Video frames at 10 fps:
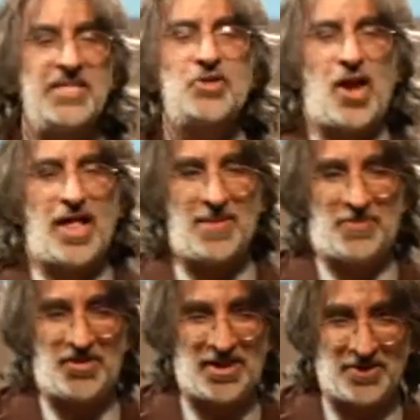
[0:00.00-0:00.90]
these are all
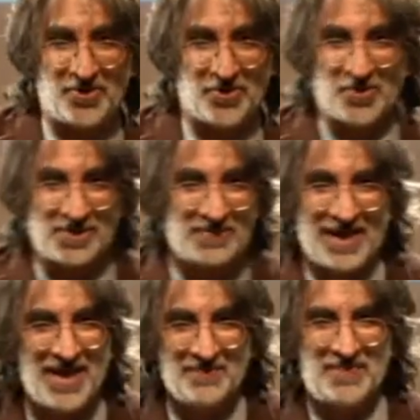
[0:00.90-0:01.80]
hypothetical, of course.
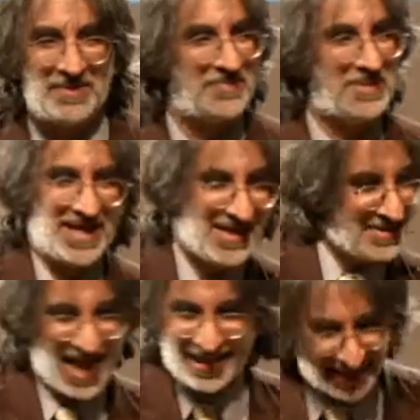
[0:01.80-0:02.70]
My, my, my I,